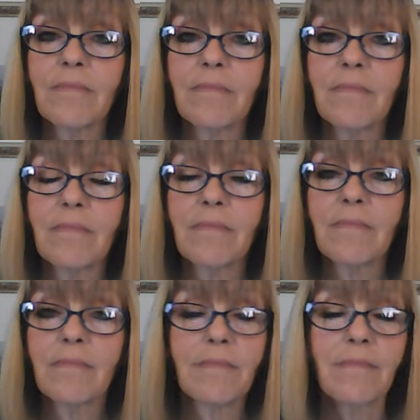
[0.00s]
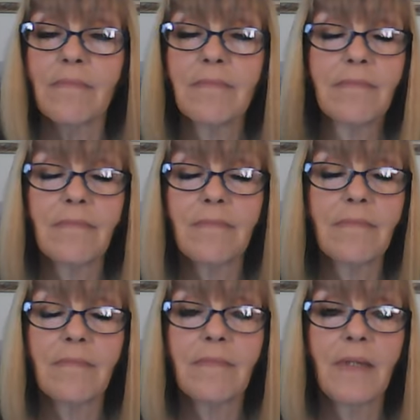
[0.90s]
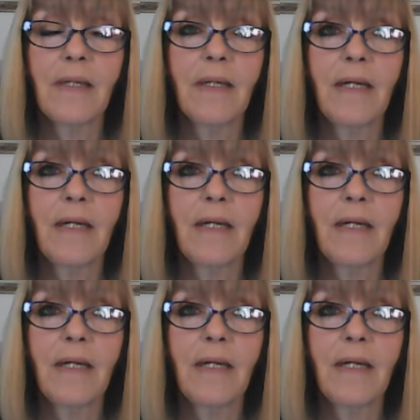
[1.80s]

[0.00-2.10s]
No one is speaking in this clip.